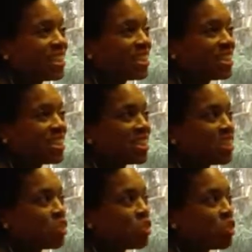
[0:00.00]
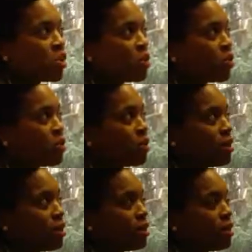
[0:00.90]
just, you know,
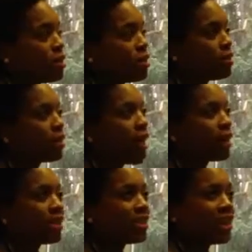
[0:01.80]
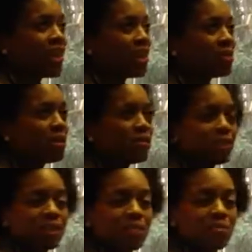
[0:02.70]
Daddy's name,
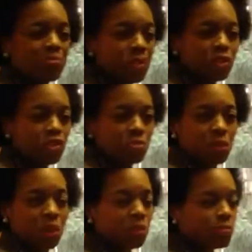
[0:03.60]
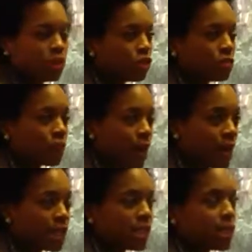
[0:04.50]
even Benjamin
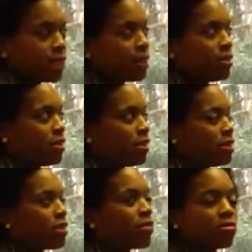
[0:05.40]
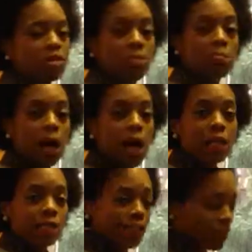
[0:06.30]
Isaac, is so
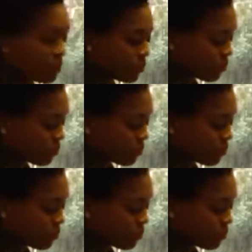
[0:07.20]
symbolic.